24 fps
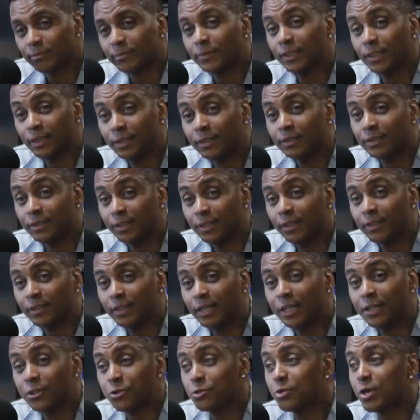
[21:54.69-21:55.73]
Man, yeah,
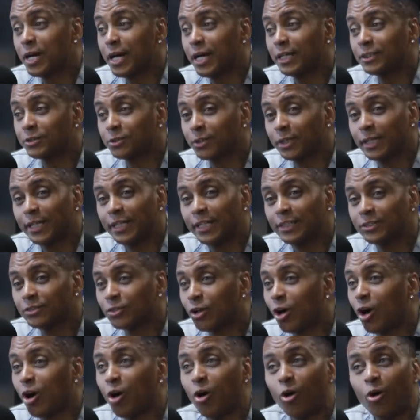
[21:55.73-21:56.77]
and you had Sales your
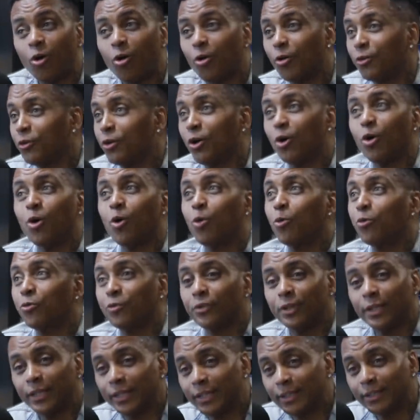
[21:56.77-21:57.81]
hands on the whole
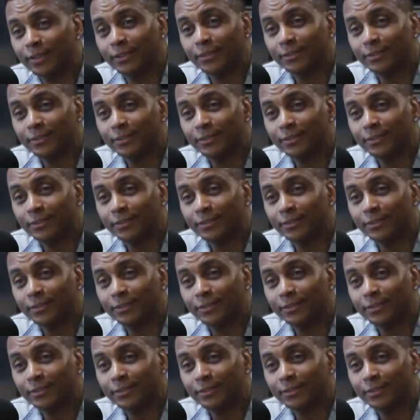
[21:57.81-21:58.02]
thing.